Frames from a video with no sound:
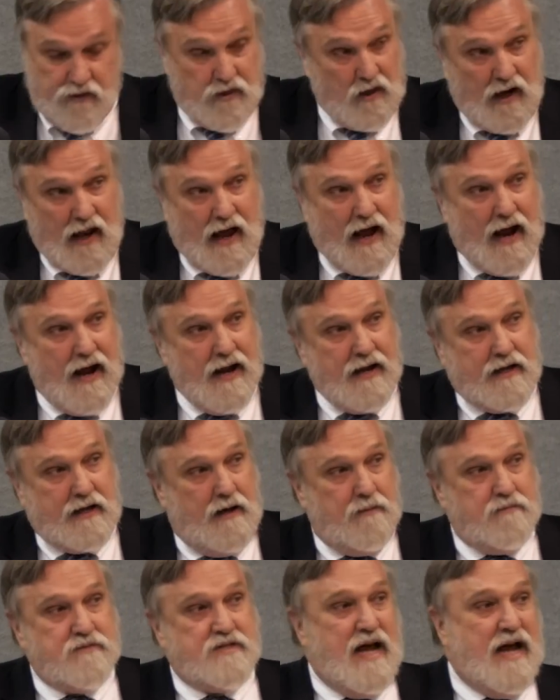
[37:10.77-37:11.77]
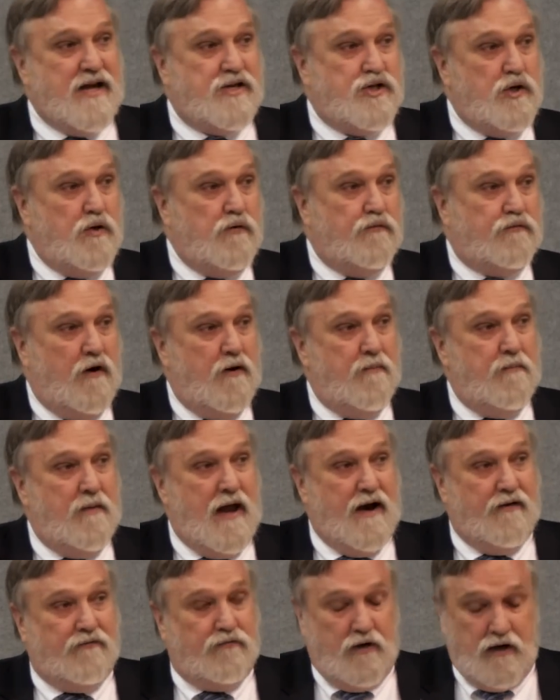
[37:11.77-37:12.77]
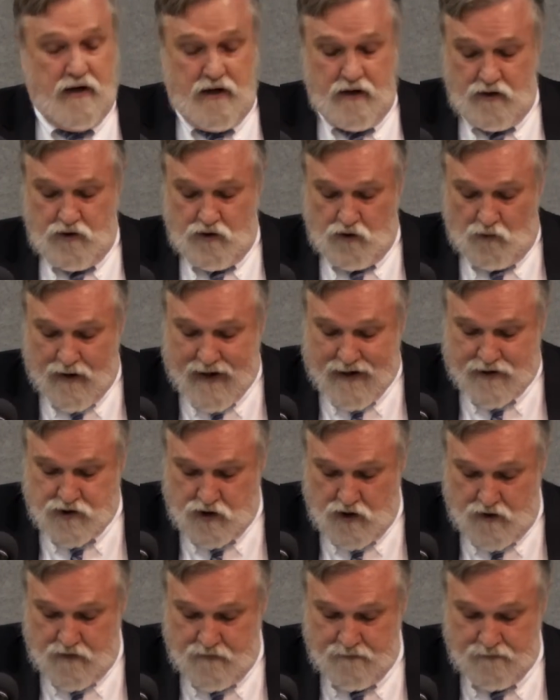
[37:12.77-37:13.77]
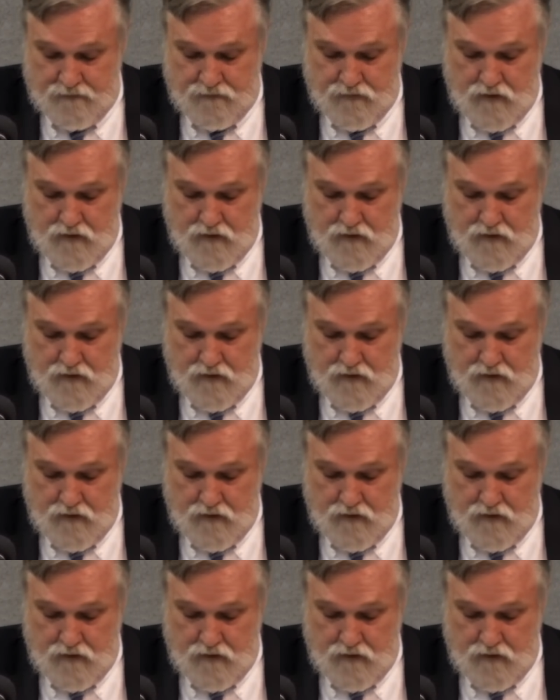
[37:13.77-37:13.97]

The lie comes at you from every direction.